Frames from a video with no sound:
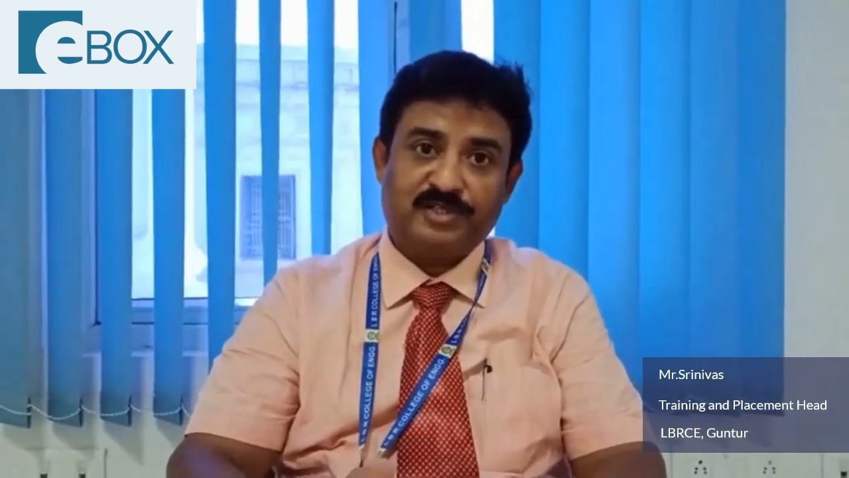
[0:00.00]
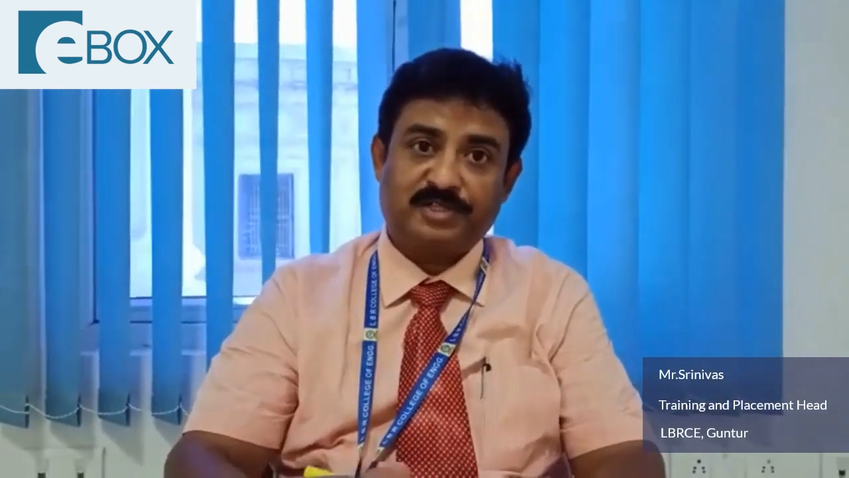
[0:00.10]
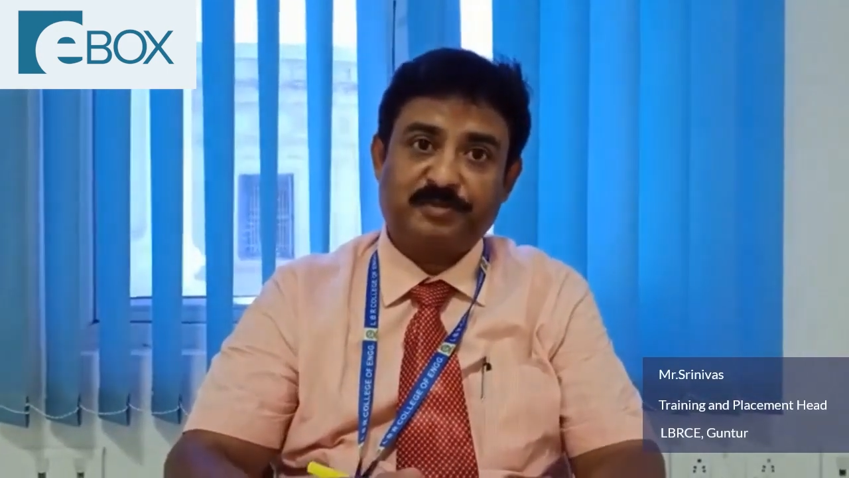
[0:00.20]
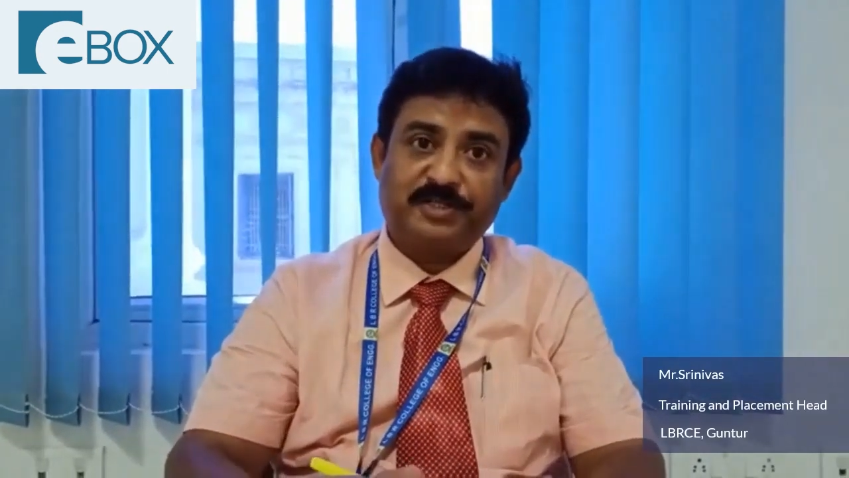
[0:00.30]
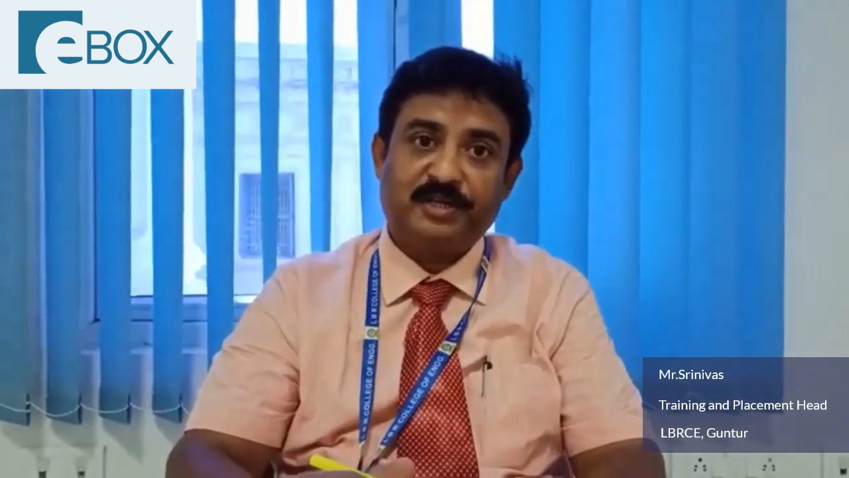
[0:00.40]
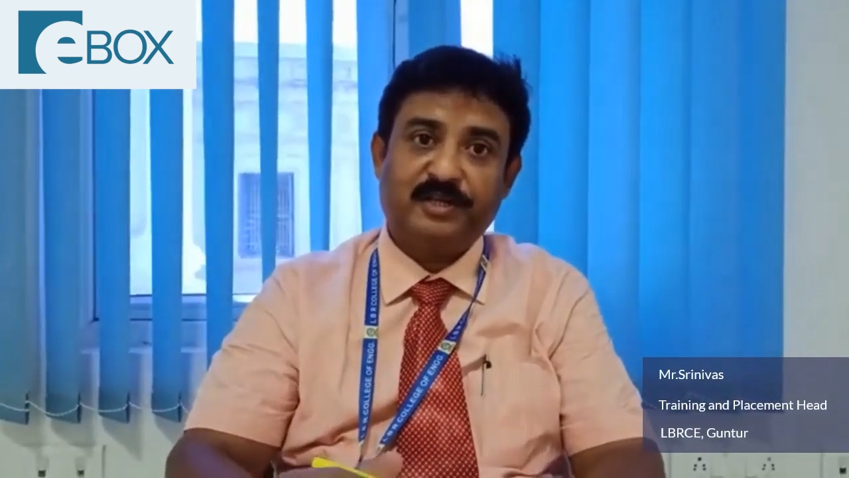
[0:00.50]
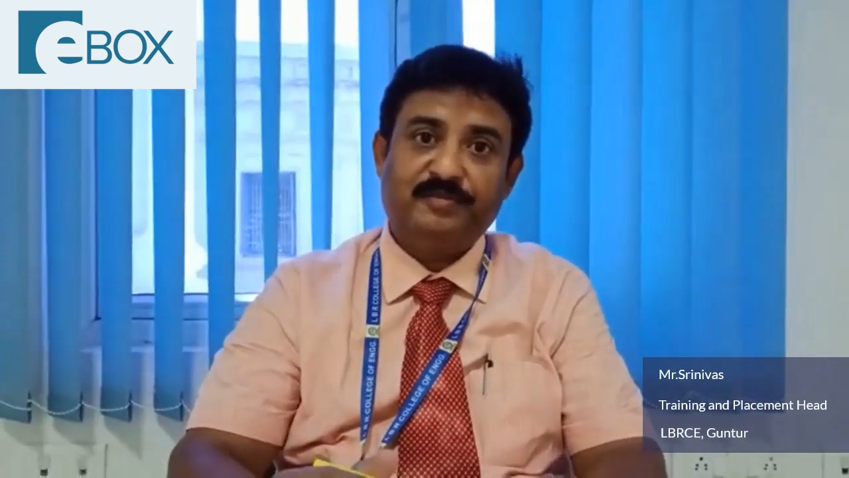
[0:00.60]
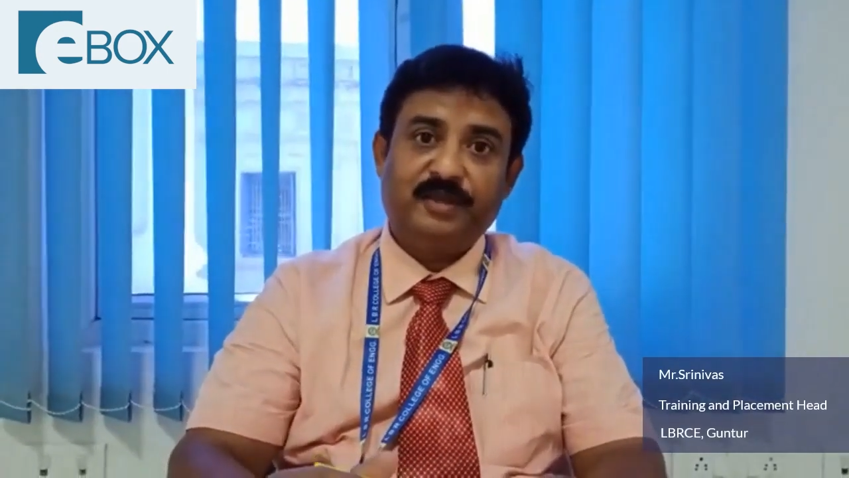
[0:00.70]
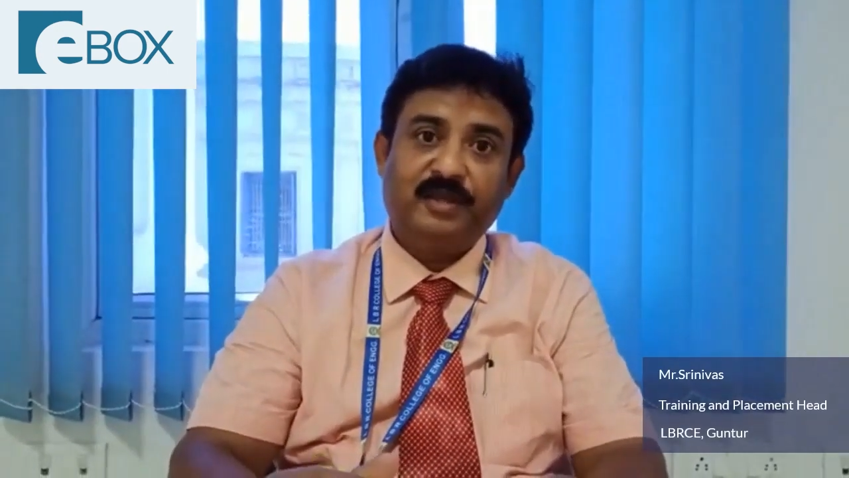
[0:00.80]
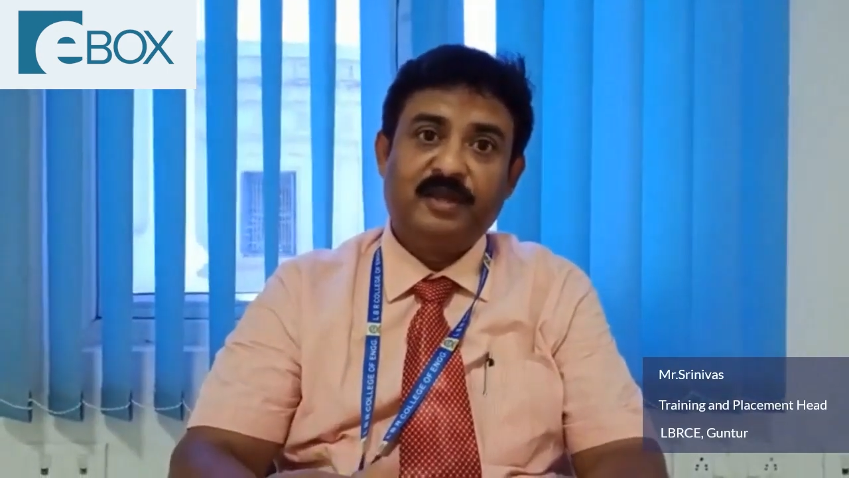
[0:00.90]
especially
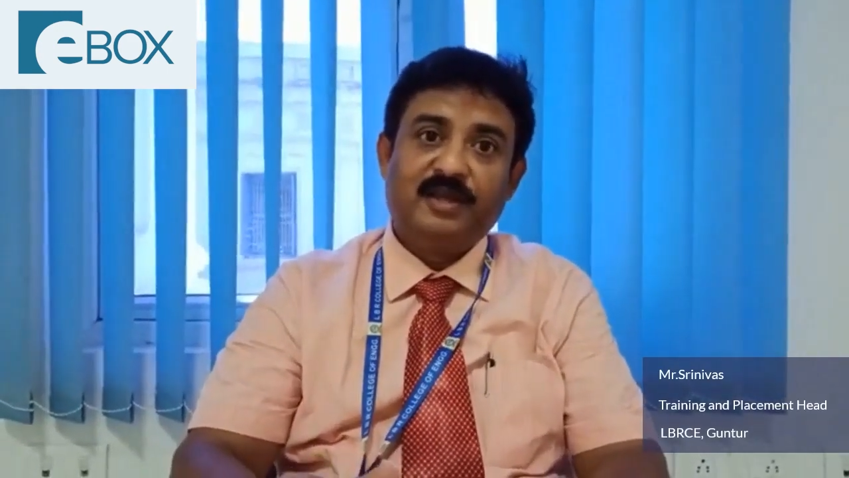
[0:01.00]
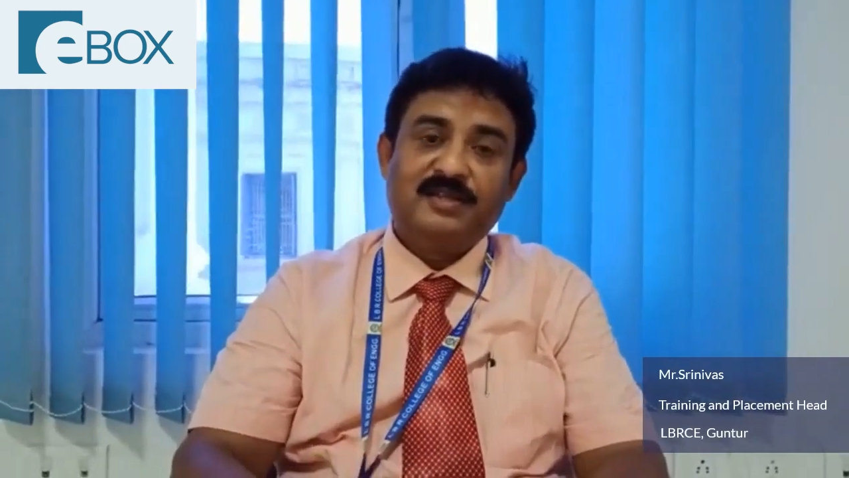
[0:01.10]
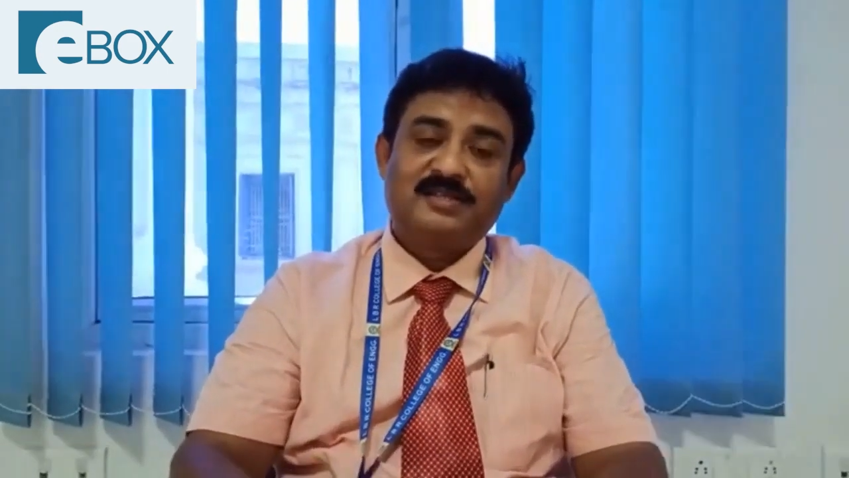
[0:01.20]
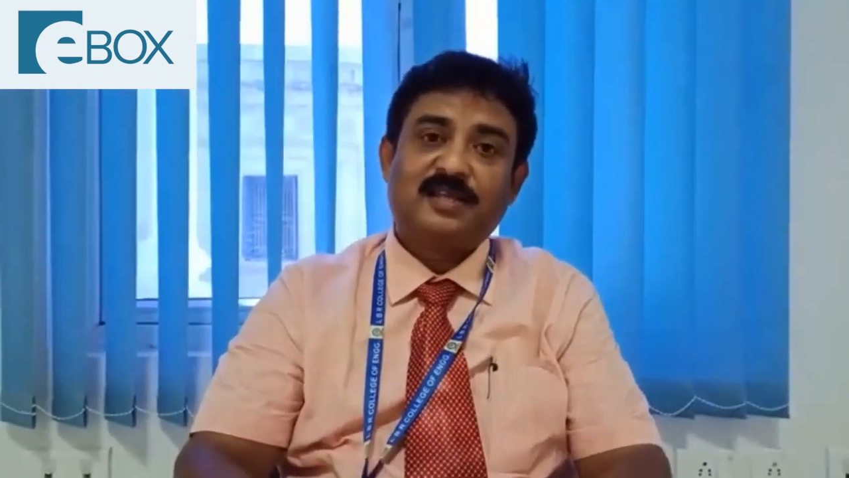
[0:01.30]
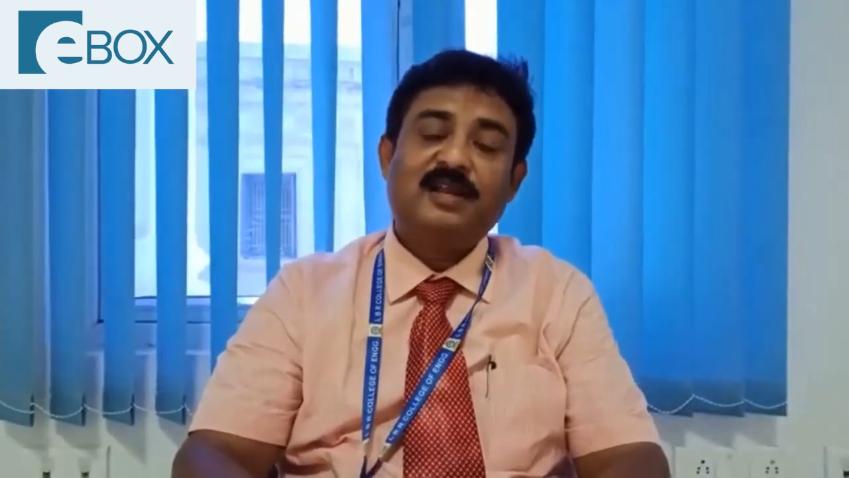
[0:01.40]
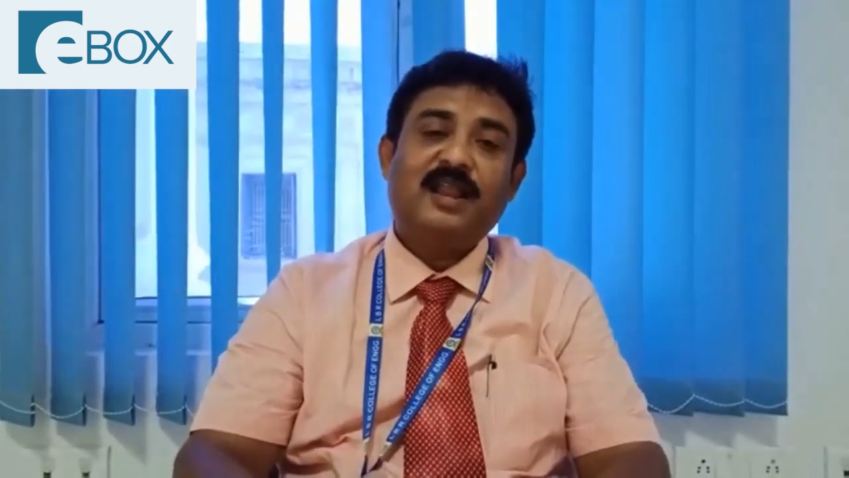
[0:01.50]
in the skill